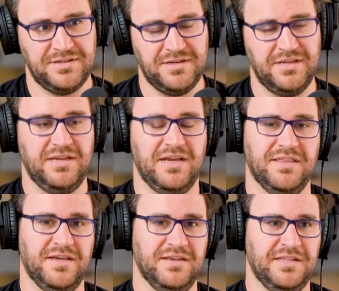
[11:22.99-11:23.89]
Mm-hmm.
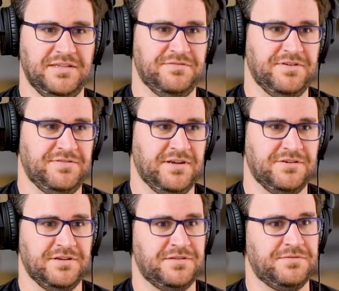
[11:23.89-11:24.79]
And then anything
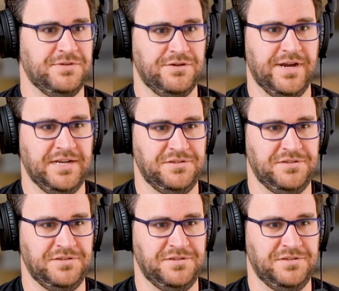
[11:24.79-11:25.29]
1500 to three grand